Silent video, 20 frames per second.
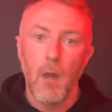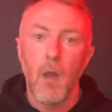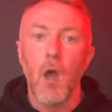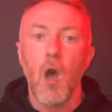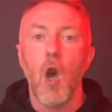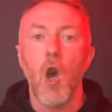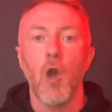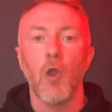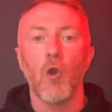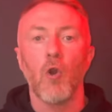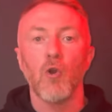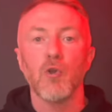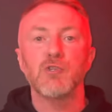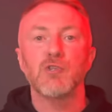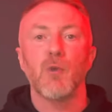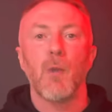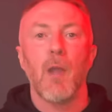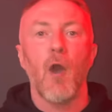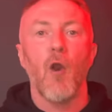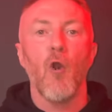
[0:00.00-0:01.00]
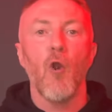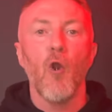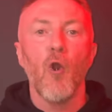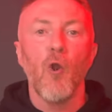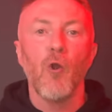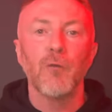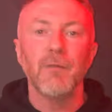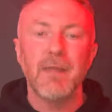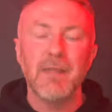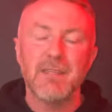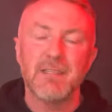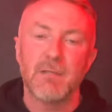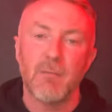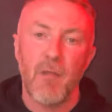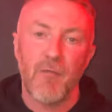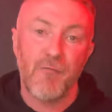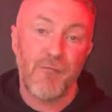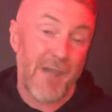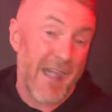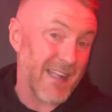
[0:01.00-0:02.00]
and also it all needs to be
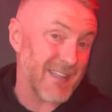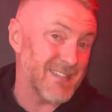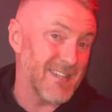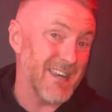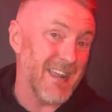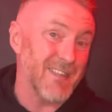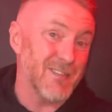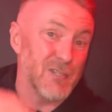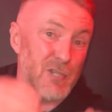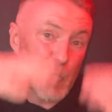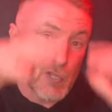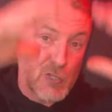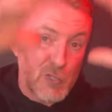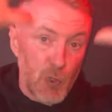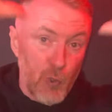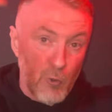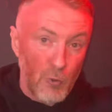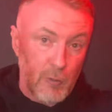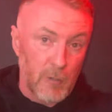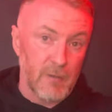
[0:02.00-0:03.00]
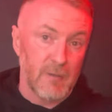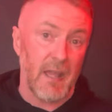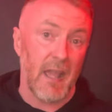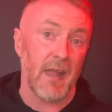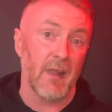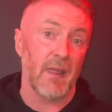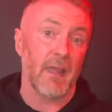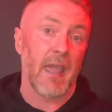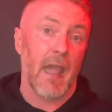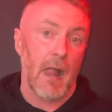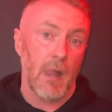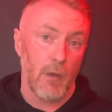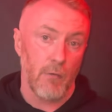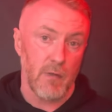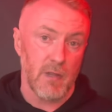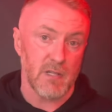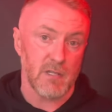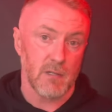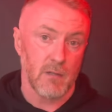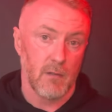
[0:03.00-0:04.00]
factored into your total daily
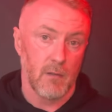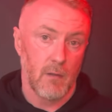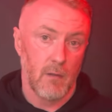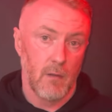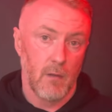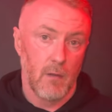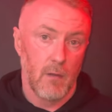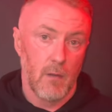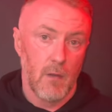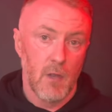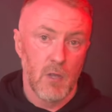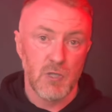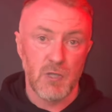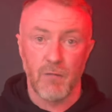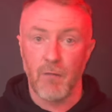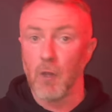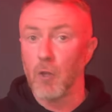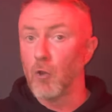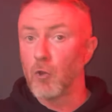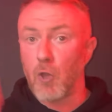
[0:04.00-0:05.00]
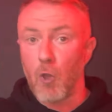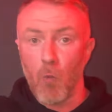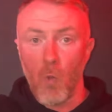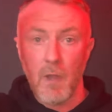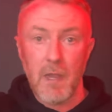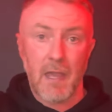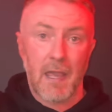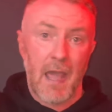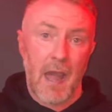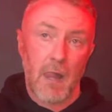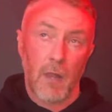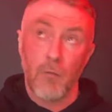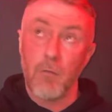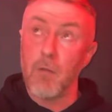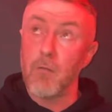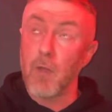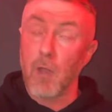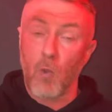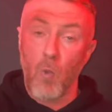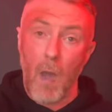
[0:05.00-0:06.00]
calories. So if you look at what your calorie
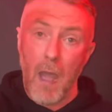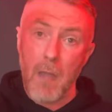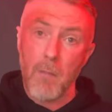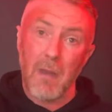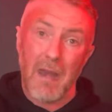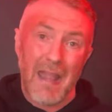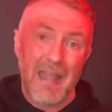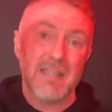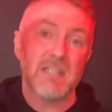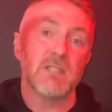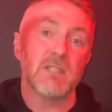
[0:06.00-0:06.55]
requirement is